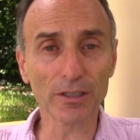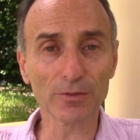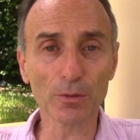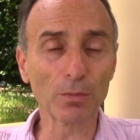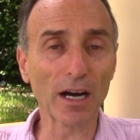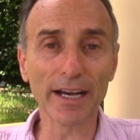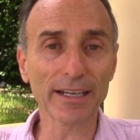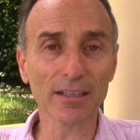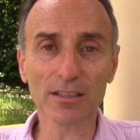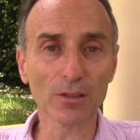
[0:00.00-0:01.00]
If you buy
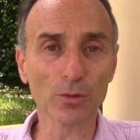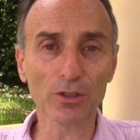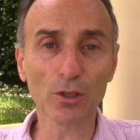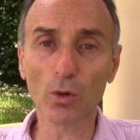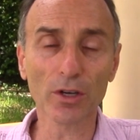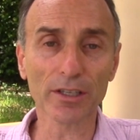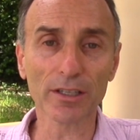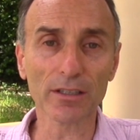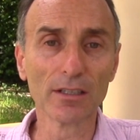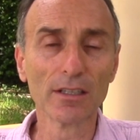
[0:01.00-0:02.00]
anything with corn in it,